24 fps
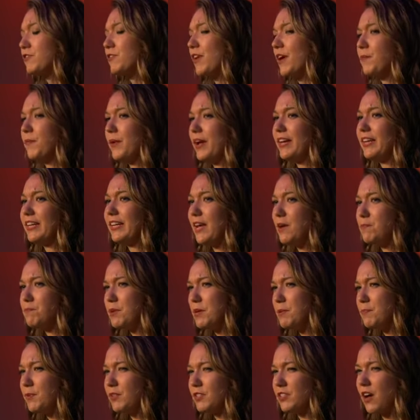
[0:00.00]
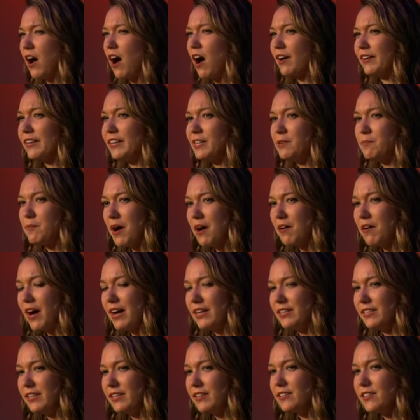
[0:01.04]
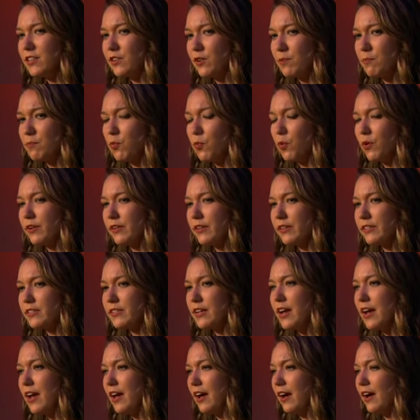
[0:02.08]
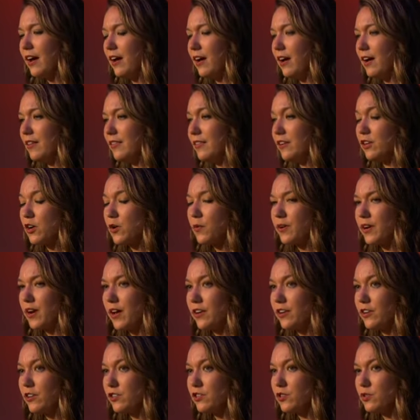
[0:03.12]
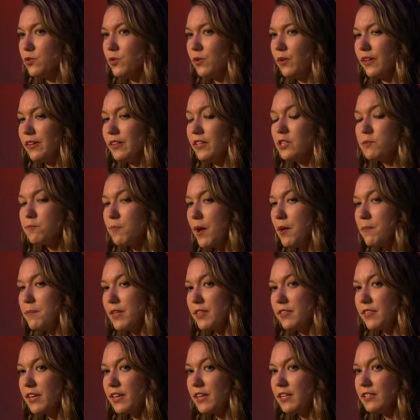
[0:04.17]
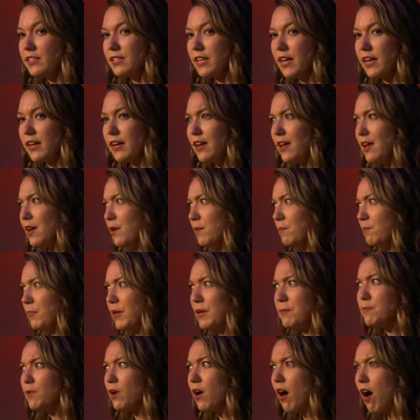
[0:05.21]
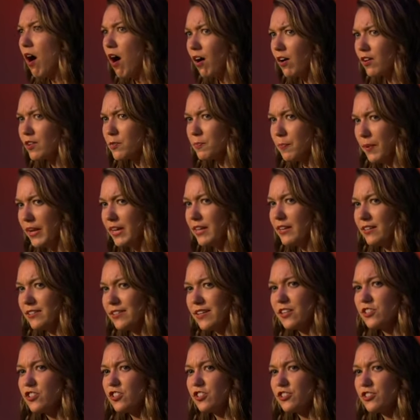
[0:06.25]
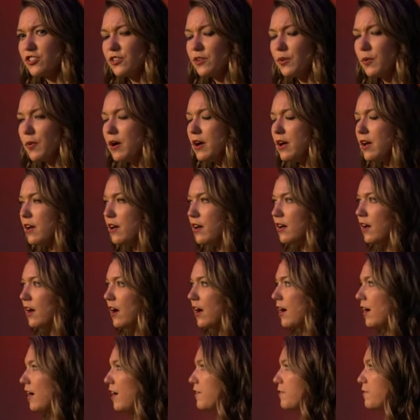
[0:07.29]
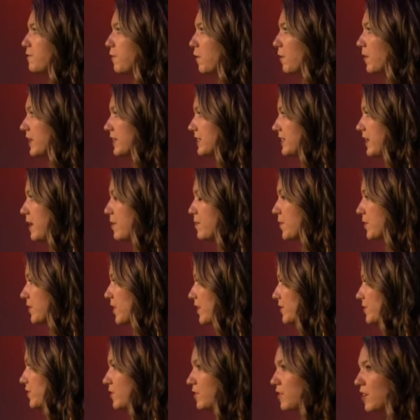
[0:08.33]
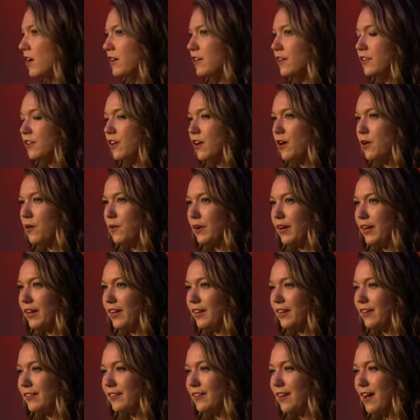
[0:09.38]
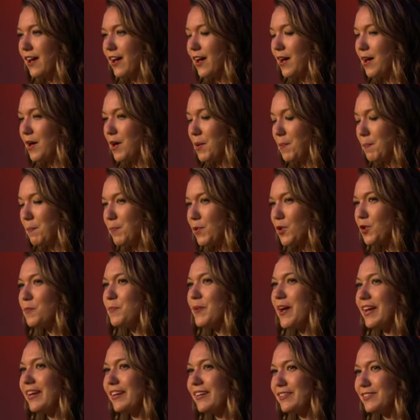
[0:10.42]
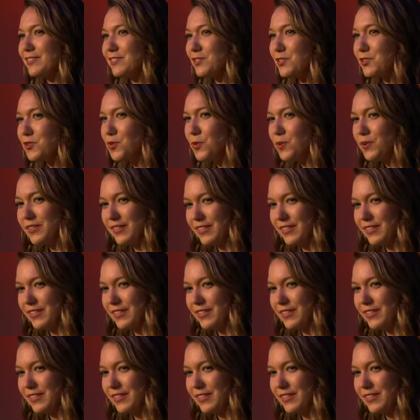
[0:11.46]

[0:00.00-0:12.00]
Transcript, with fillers: great way to get people talking about ideas that are important uh, that are going on at your school. And these might be things that people aren't paying attention to. Uh, for example, not too long ago in uh, Burbank School